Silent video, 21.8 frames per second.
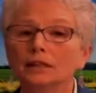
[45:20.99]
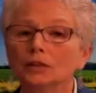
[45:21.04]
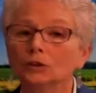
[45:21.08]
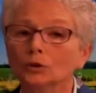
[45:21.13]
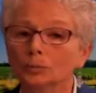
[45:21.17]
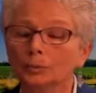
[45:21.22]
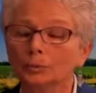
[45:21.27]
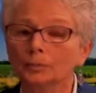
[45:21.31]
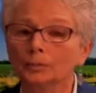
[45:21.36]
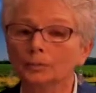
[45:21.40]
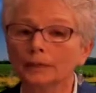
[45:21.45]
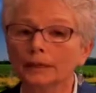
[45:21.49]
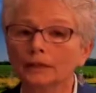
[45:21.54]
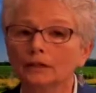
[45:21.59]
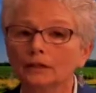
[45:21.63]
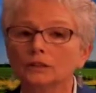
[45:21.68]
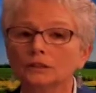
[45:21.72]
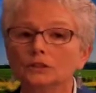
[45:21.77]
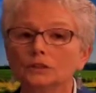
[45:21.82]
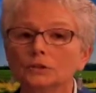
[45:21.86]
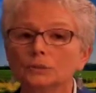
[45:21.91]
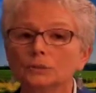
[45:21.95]

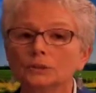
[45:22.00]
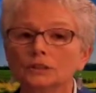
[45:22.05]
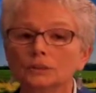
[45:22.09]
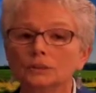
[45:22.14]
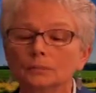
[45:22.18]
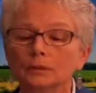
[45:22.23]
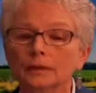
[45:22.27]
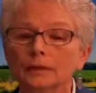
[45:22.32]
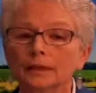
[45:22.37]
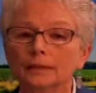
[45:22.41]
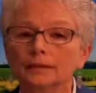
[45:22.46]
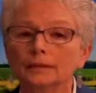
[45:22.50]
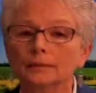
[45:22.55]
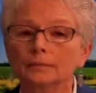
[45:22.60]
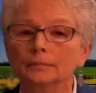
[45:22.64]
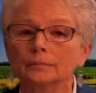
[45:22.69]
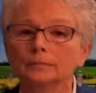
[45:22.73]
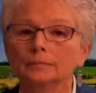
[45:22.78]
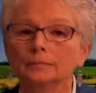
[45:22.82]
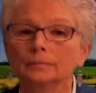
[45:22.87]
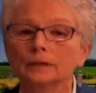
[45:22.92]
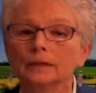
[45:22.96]
ill-prepared to assimilate
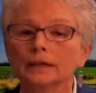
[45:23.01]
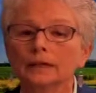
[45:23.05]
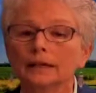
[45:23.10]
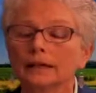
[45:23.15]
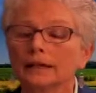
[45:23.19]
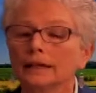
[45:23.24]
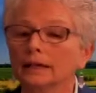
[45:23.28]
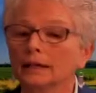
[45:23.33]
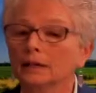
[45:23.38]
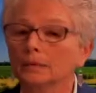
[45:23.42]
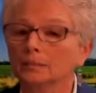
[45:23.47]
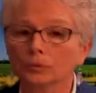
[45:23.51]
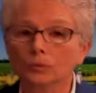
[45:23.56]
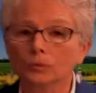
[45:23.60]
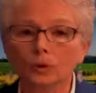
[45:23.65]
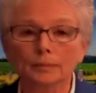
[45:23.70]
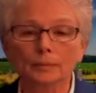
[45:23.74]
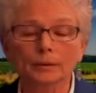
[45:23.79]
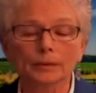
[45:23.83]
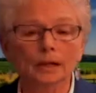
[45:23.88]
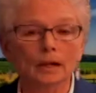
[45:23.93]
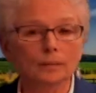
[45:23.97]
them?
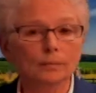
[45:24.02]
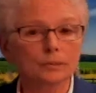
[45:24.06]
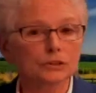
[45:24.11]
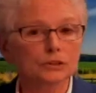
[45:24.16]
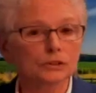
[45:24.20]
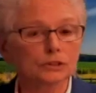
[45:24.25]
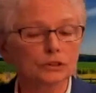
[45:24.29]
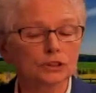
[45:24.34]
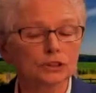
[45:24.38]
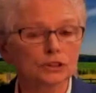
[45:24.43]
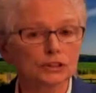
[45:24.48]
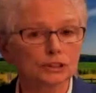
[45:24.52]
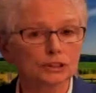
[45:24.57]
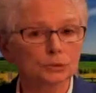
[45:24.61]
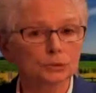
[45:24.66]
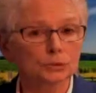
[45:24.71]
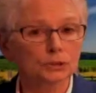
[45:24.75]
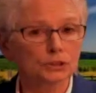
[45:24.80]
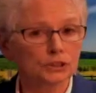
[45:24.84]
Employment opportunities were